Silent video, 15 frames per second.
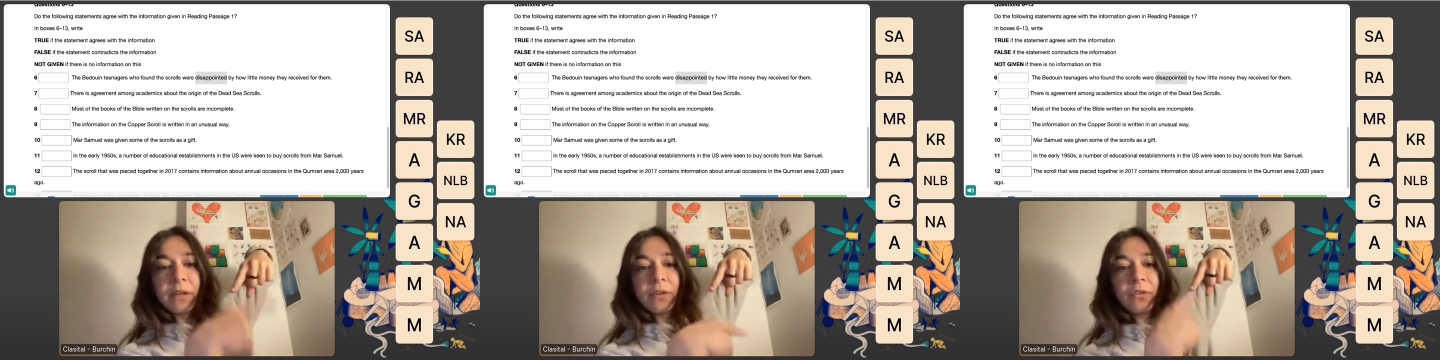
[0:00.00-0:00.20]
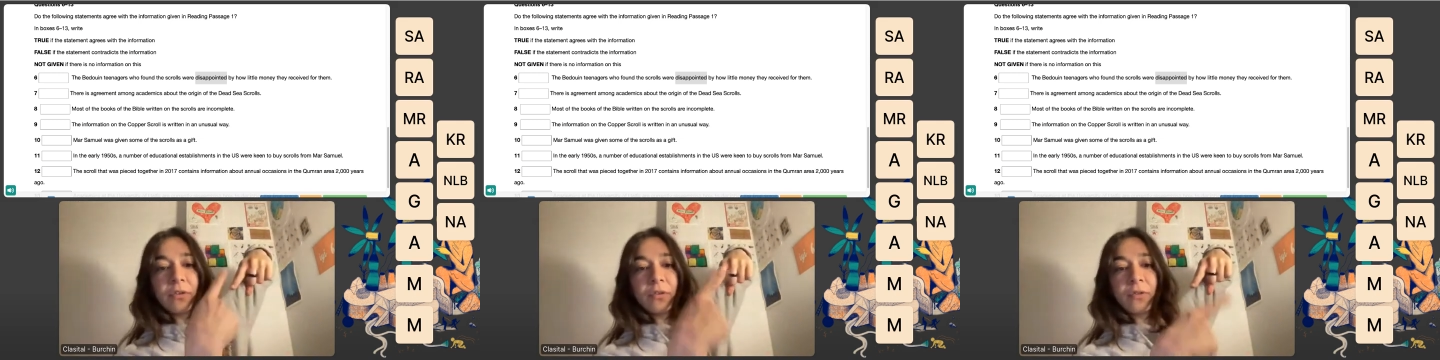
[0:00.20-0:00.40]

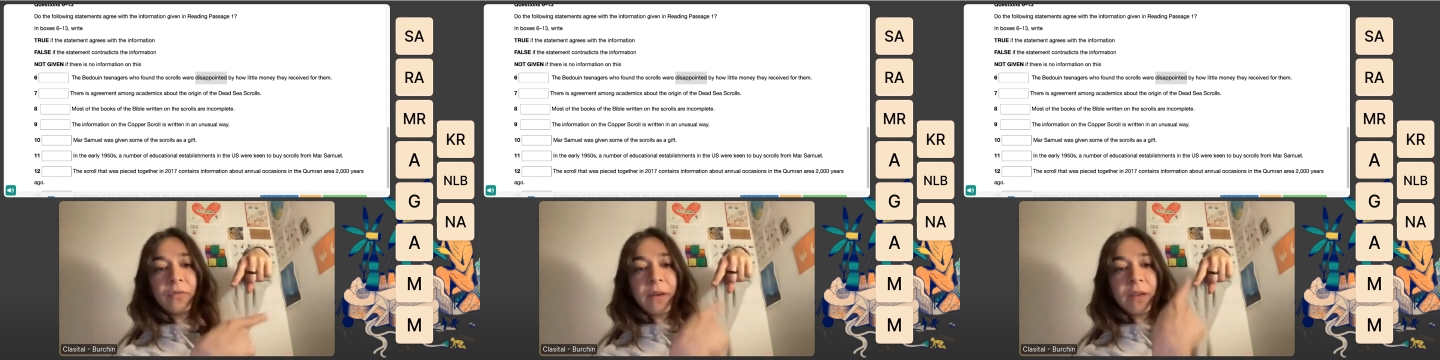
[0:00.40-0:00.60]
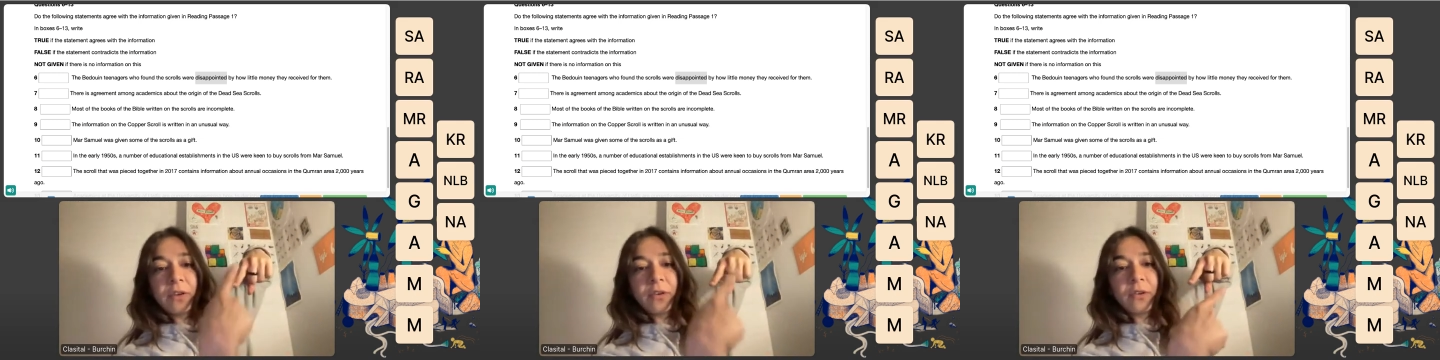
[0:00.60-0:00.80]
When
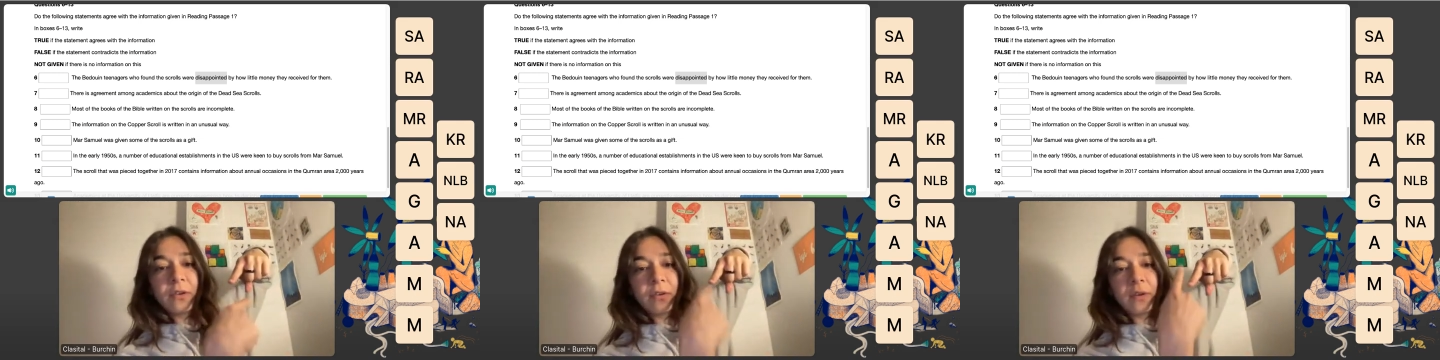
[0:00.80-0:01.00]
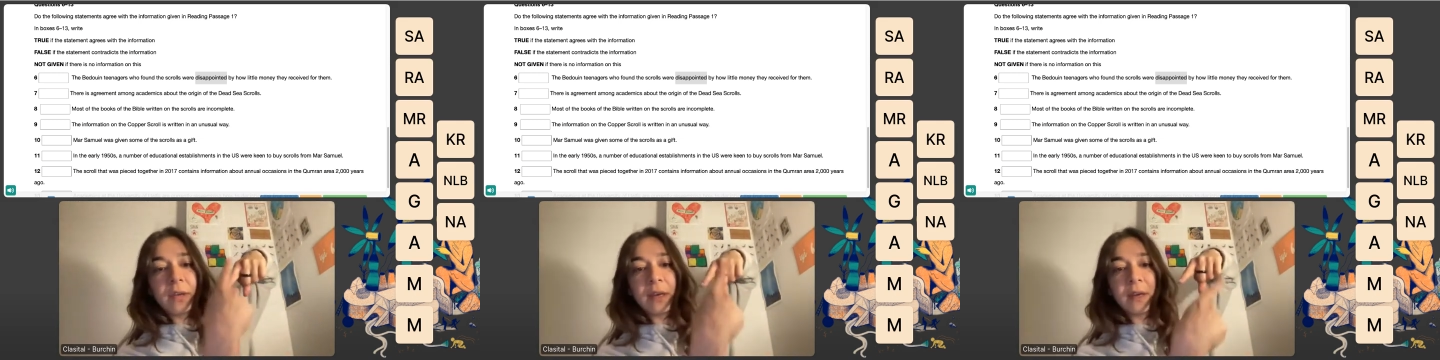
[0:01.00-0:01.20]

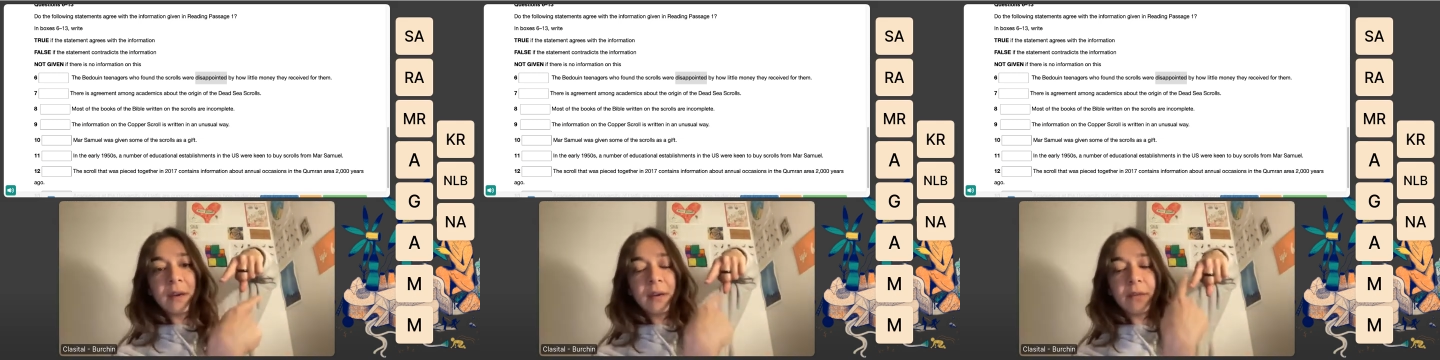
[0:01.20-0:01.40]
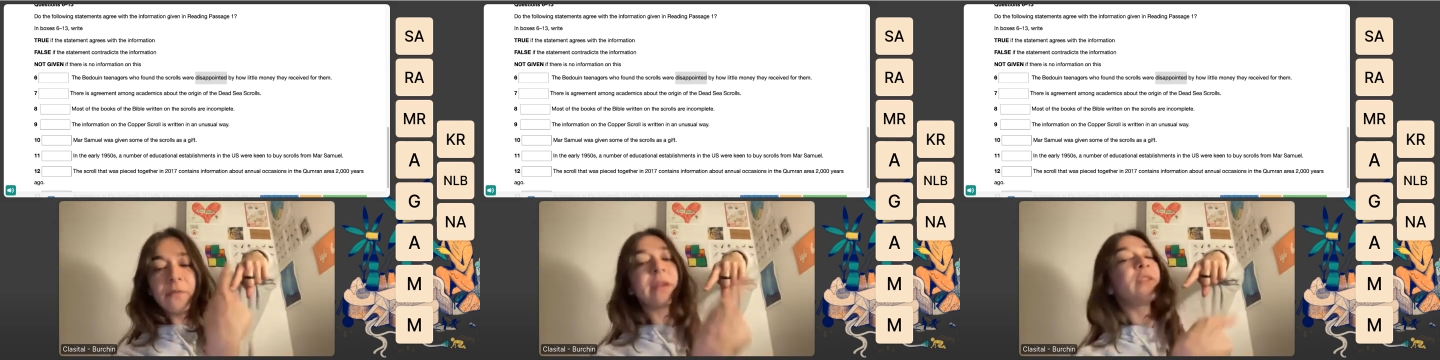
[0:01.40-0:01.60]
you
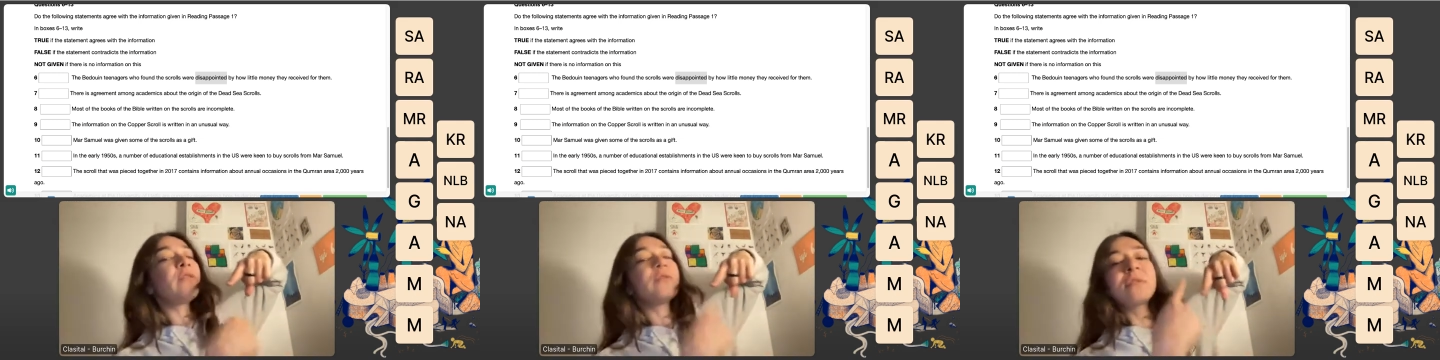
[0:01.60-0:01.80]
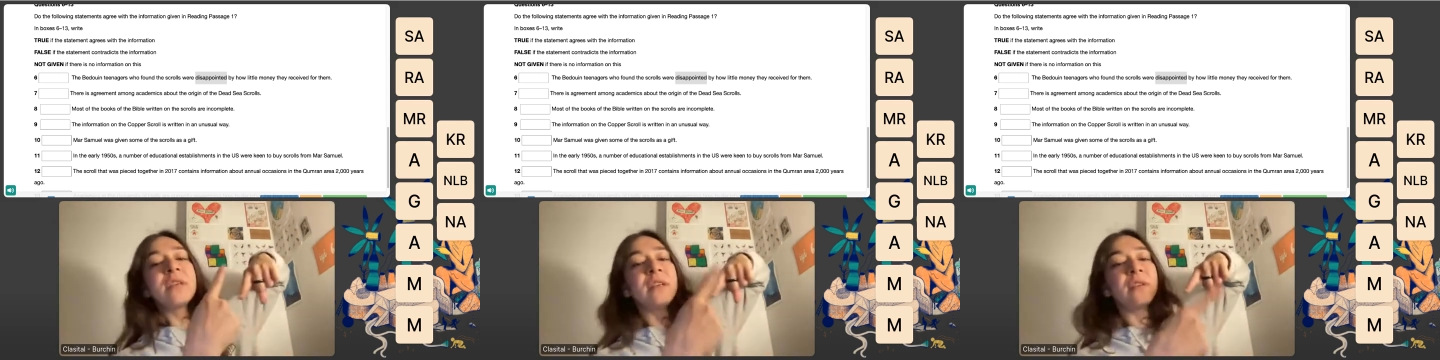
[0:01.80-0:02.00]

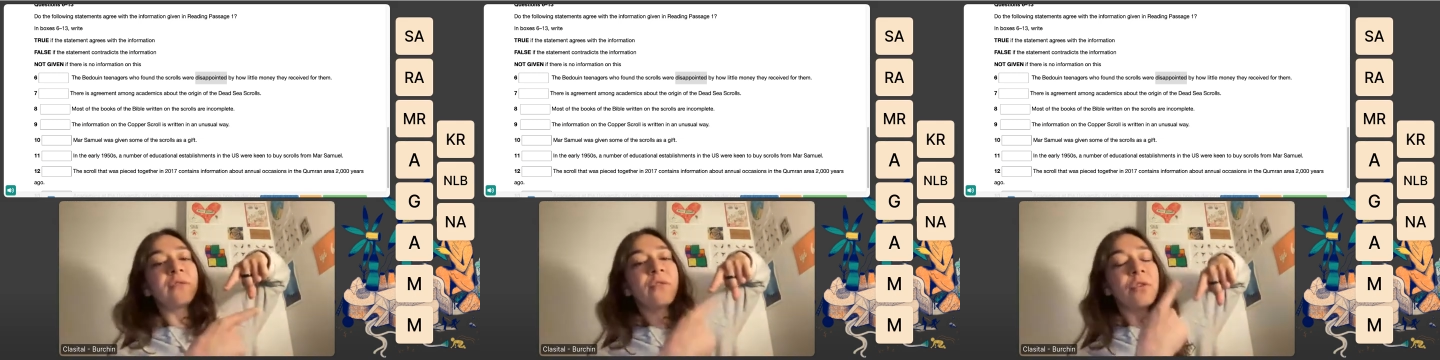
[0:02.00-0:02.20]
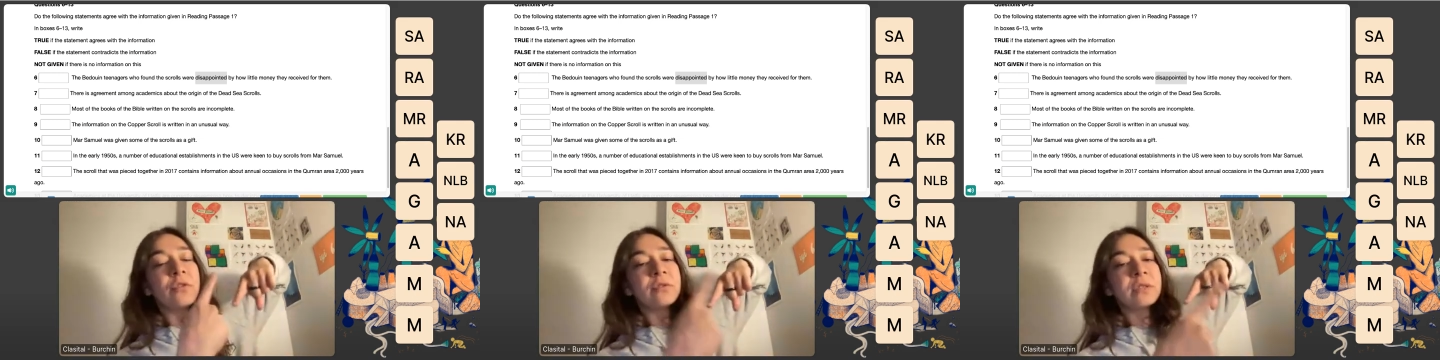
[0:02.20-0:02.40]
see
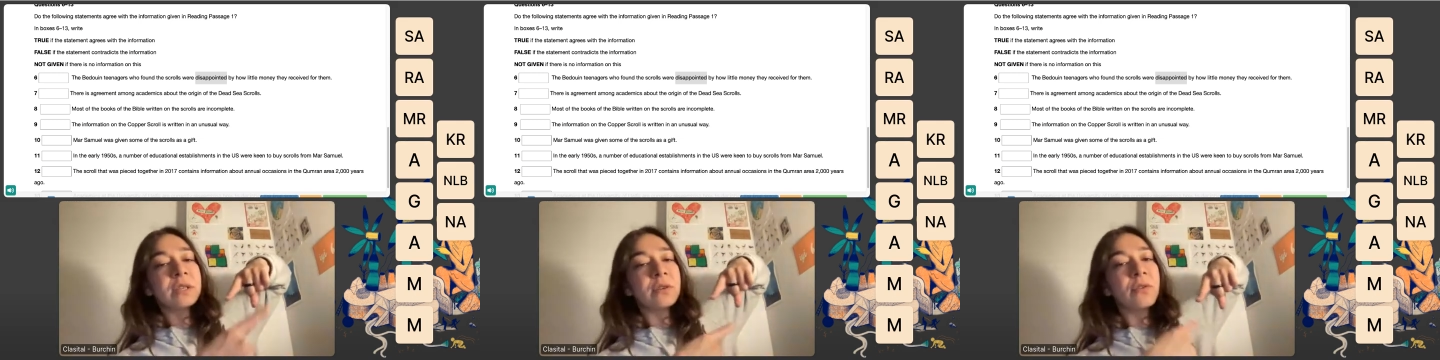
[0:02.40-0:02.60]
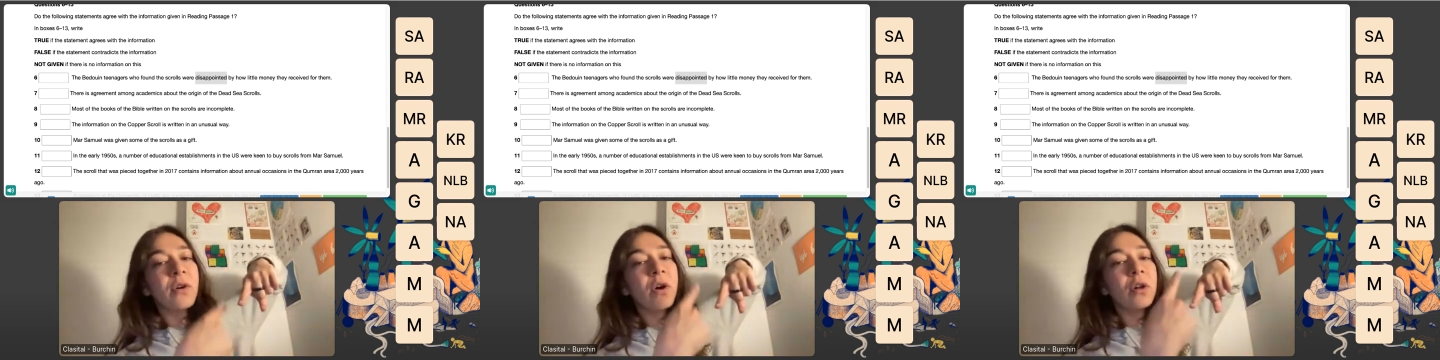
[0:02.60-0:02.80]
the word
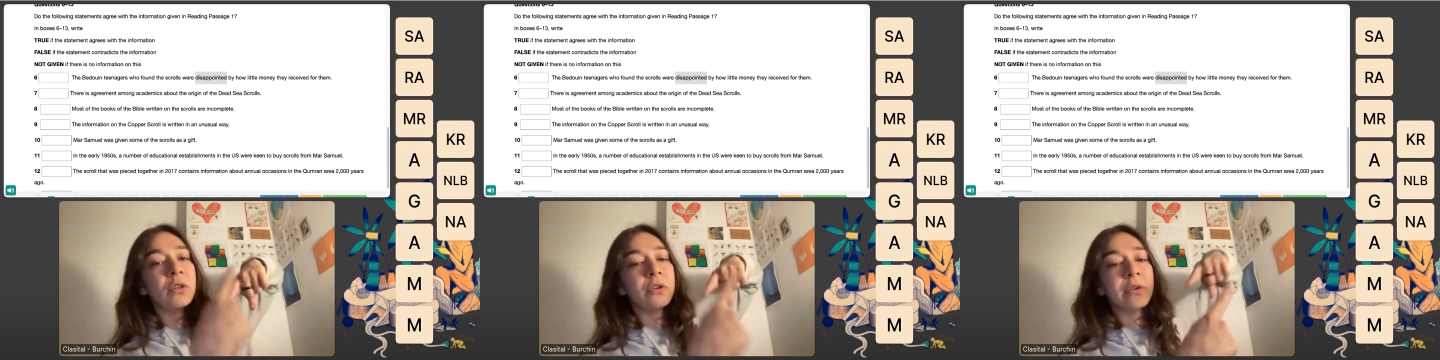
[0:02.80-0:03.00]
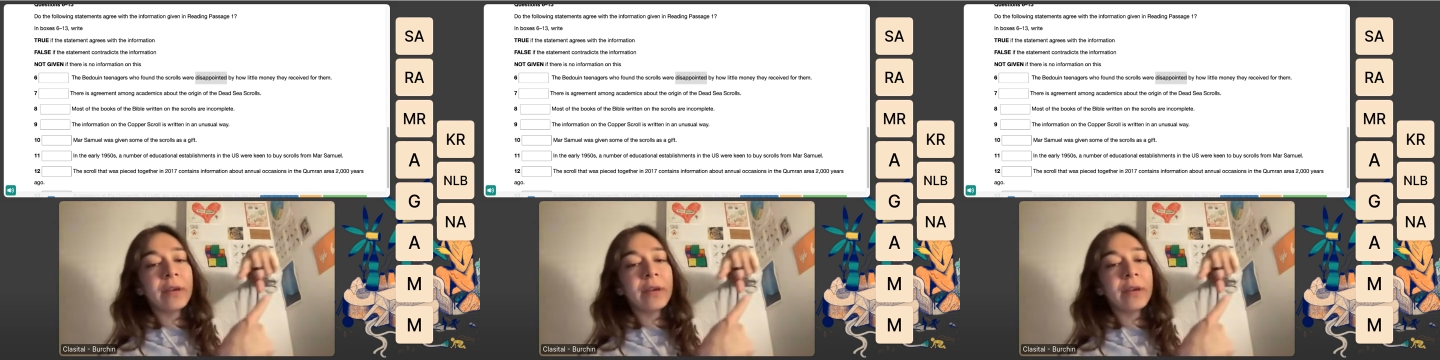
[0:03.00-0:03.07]
scroll,